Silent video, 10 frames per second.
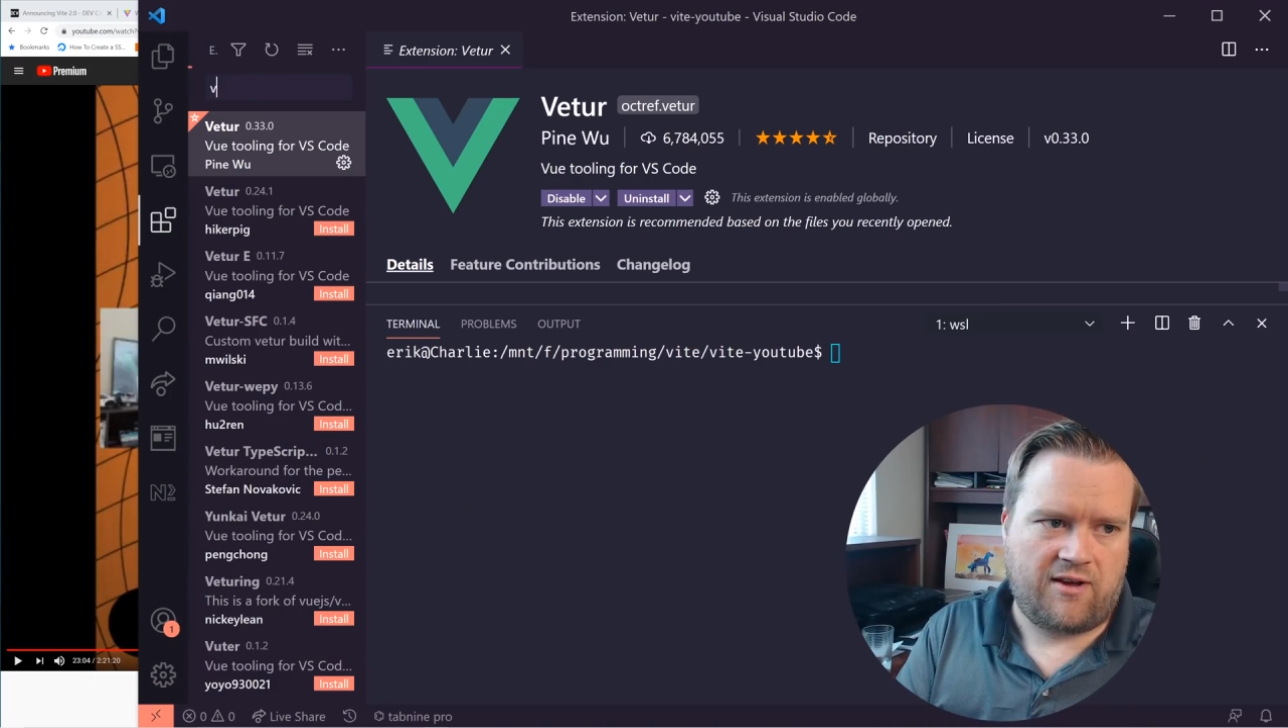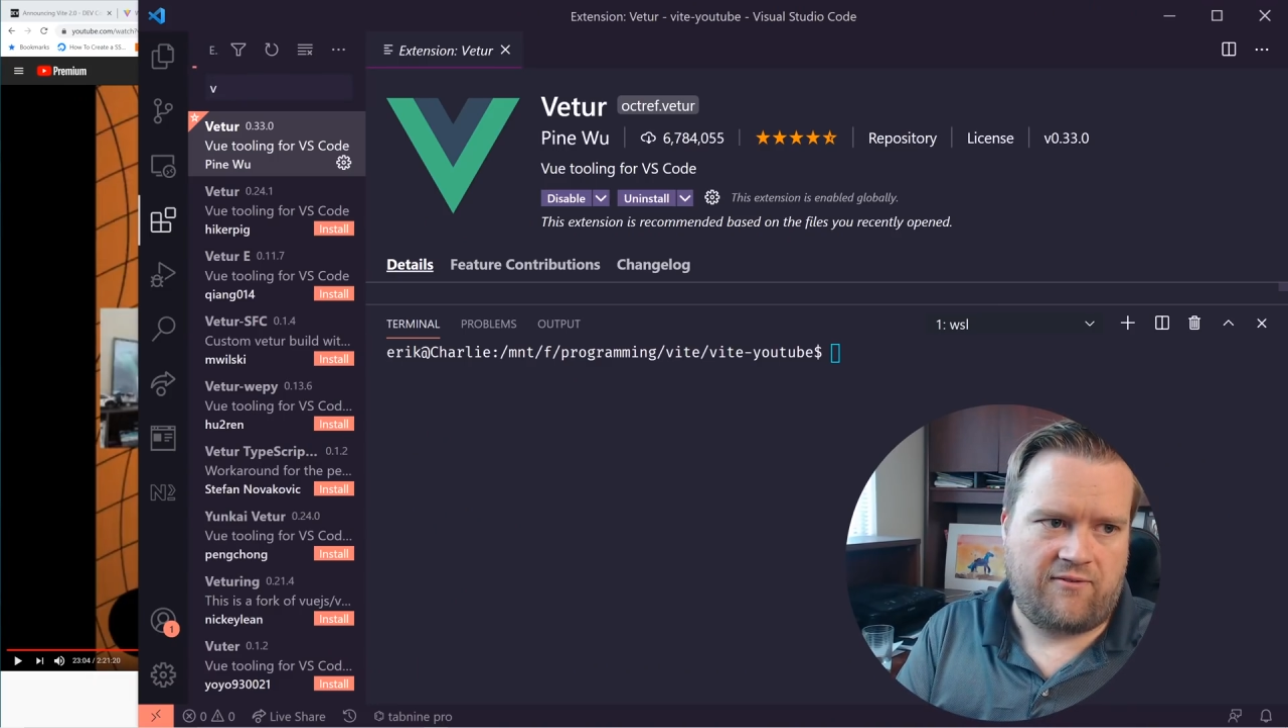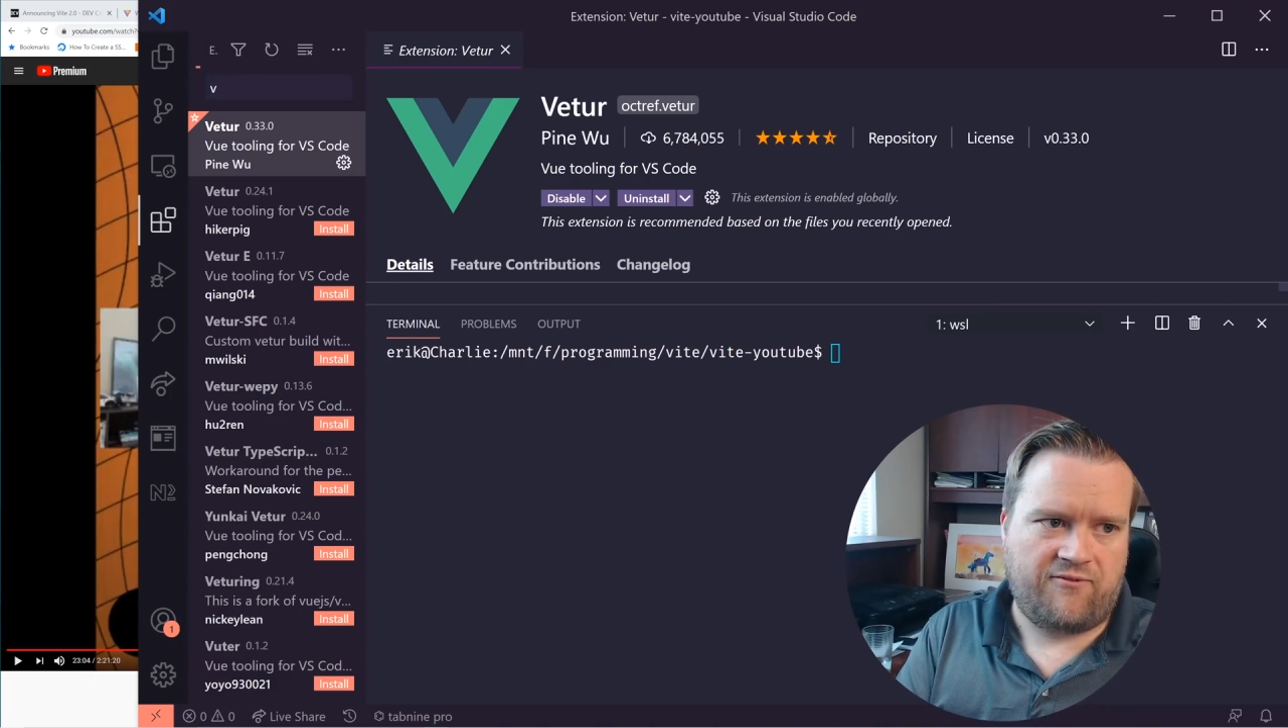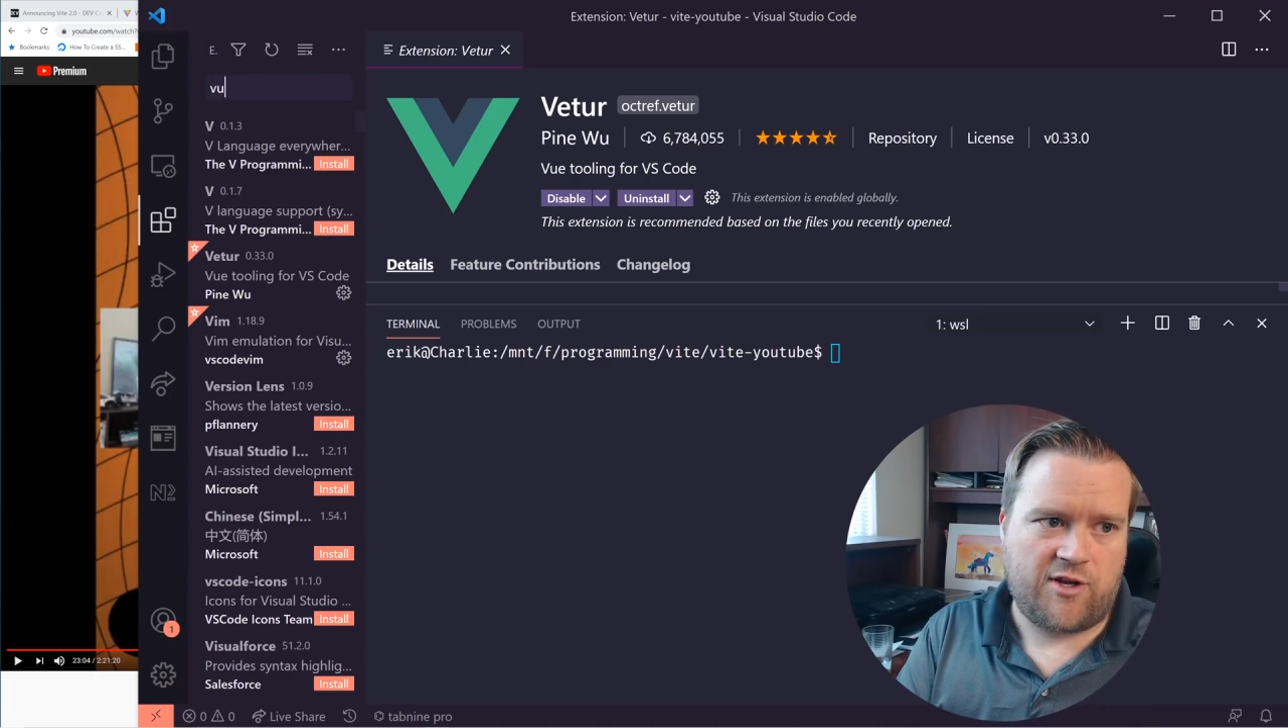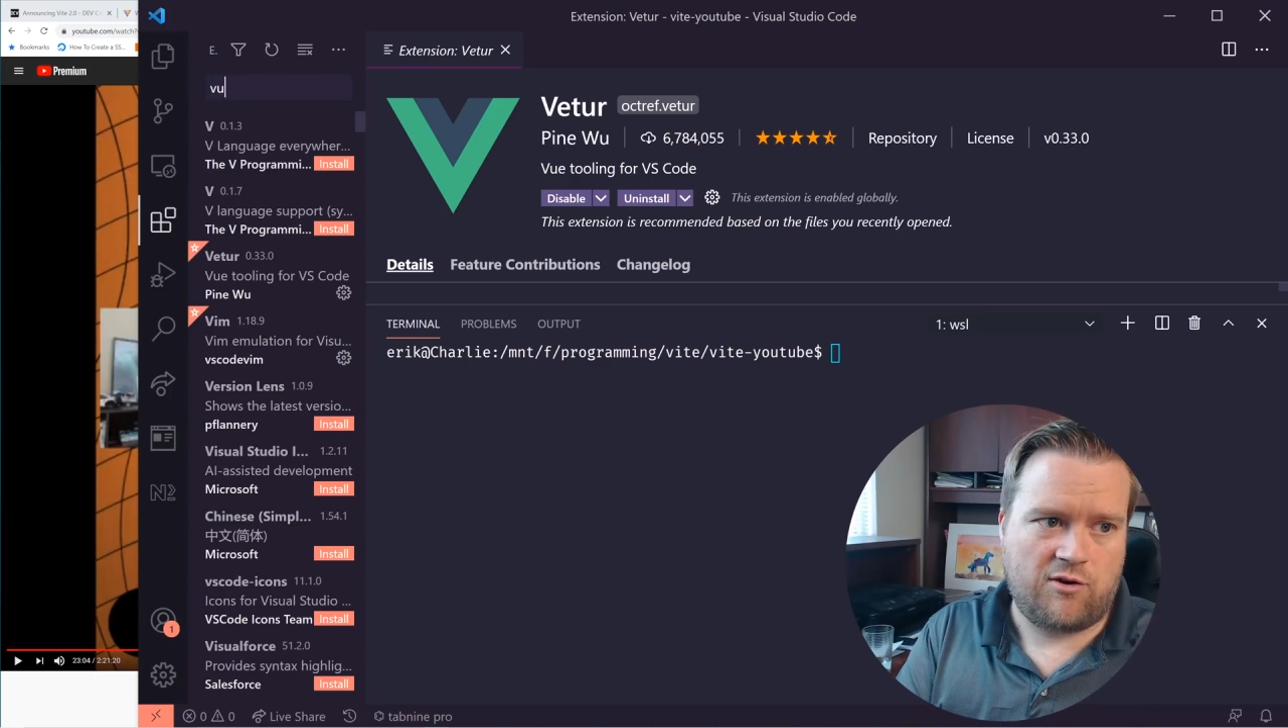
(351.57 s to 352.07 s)

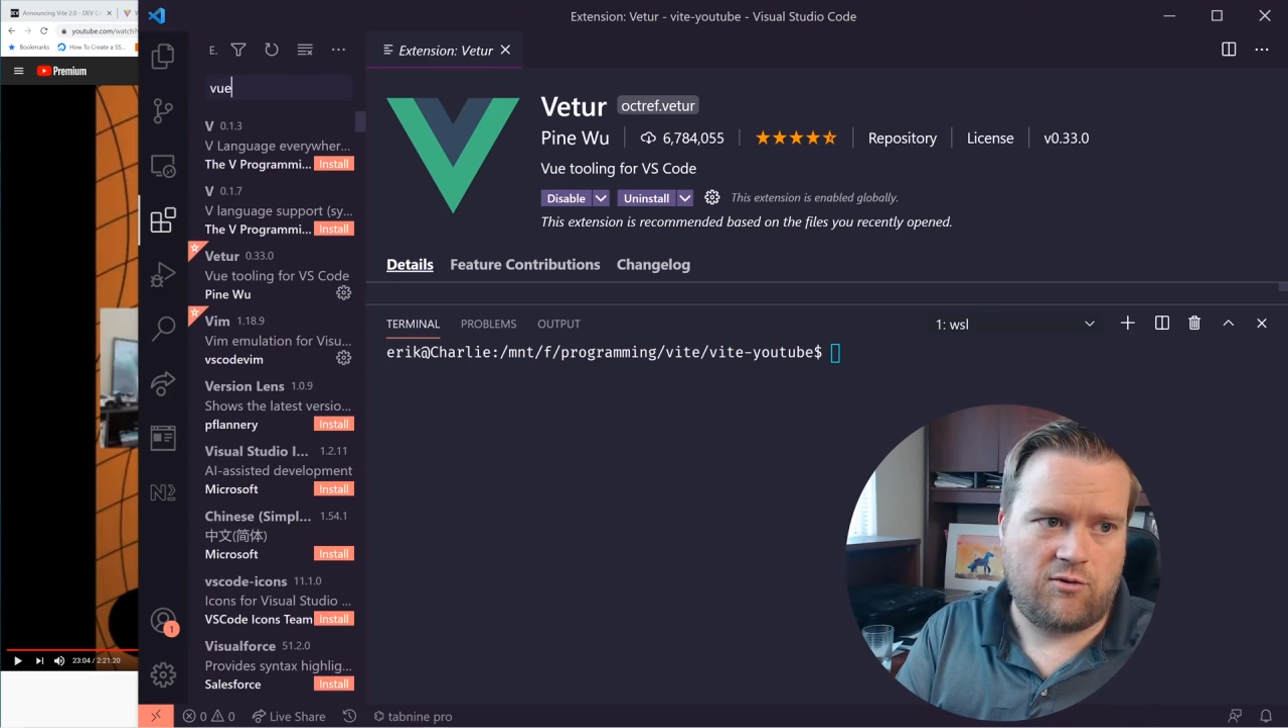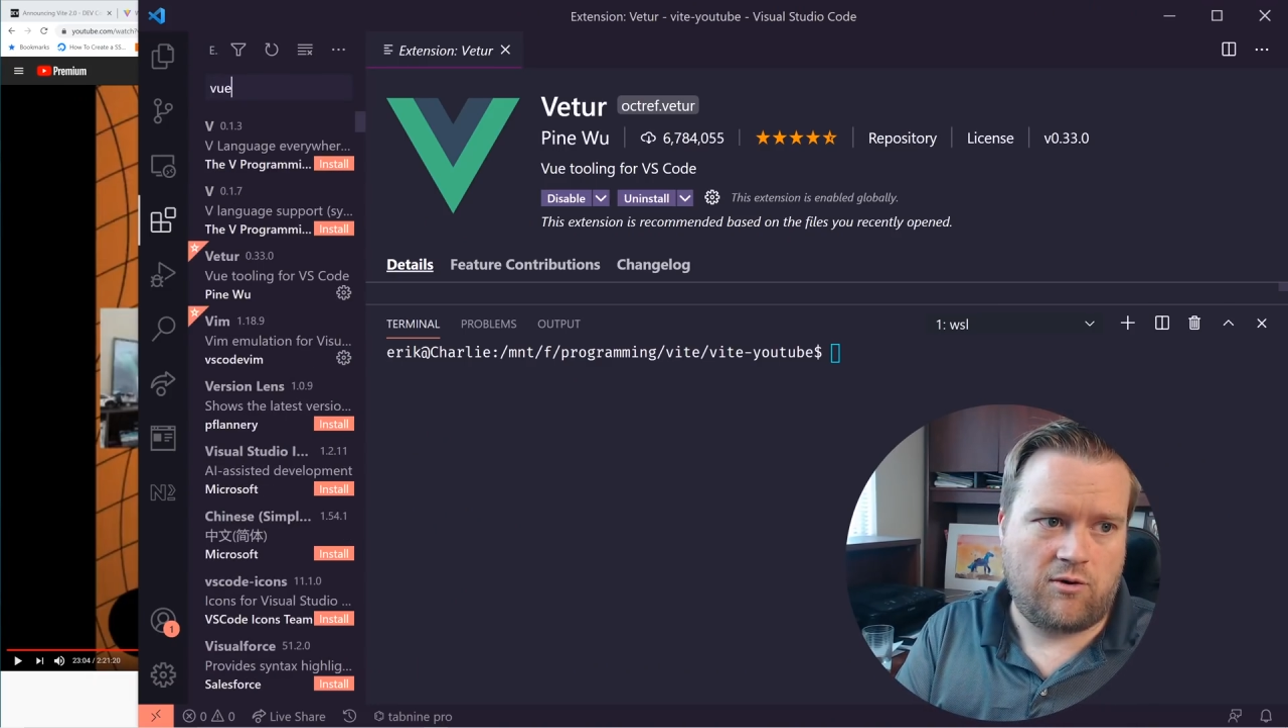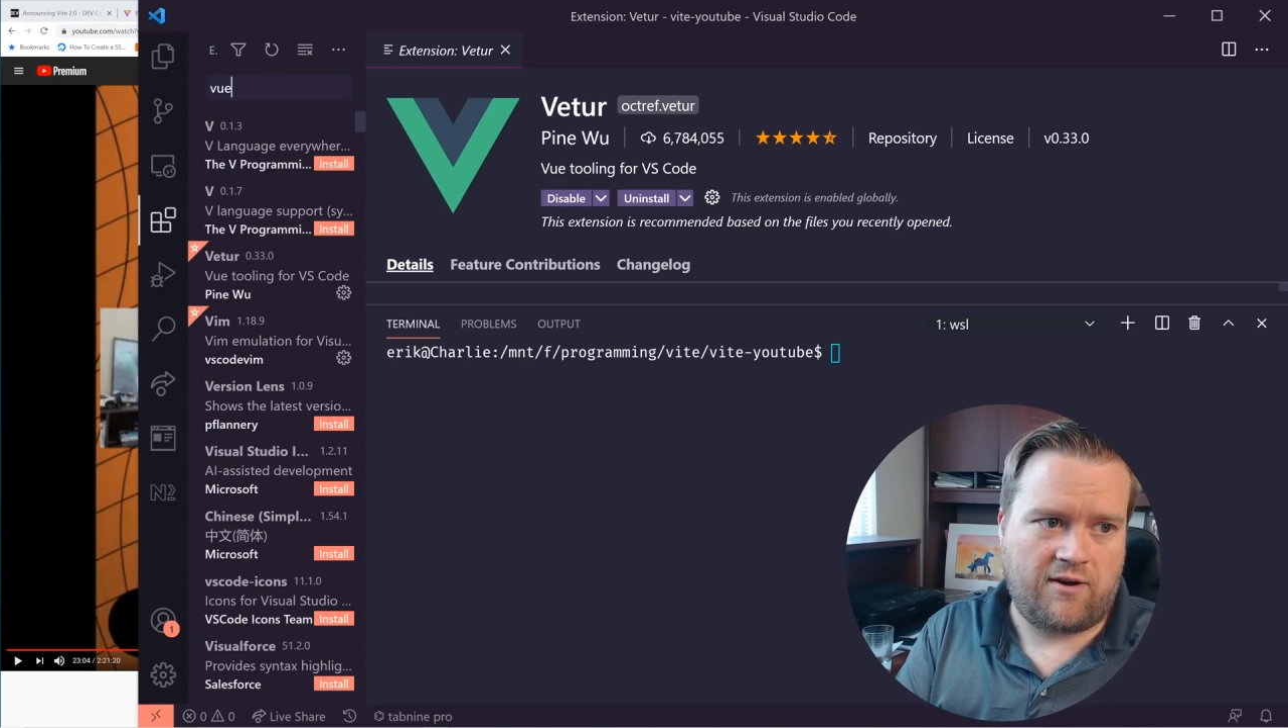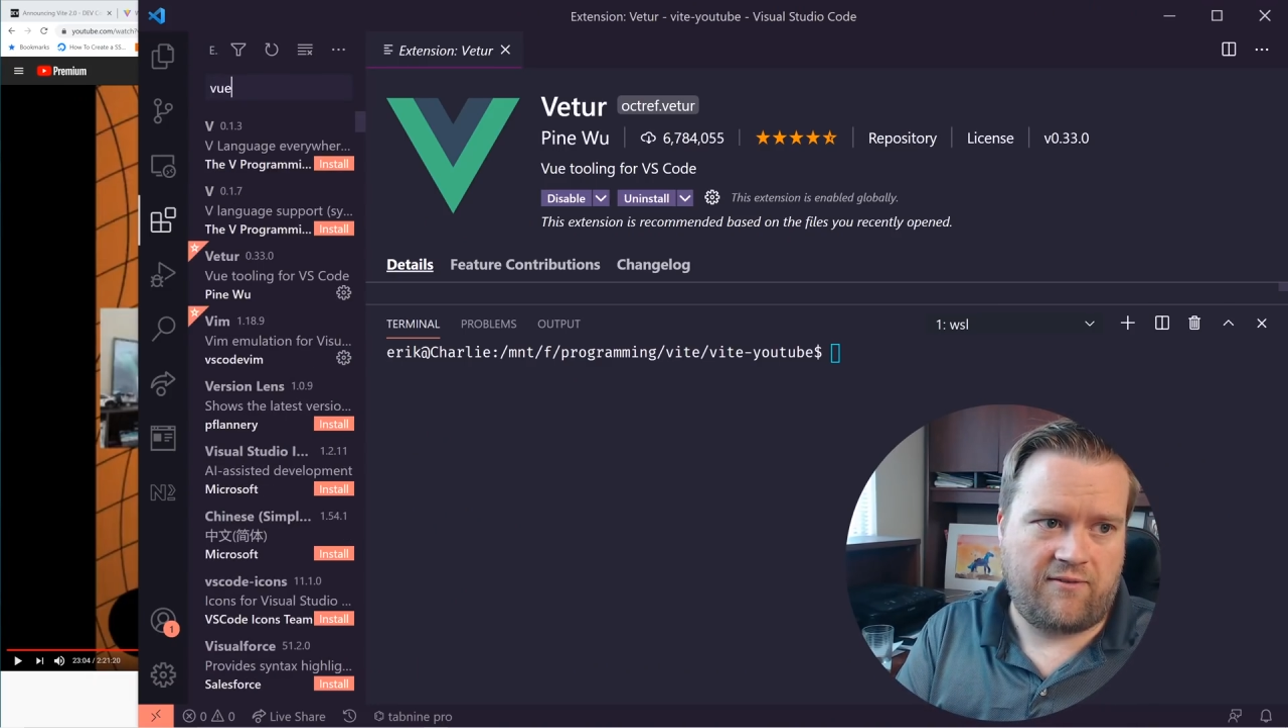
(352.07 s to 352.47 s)
Vue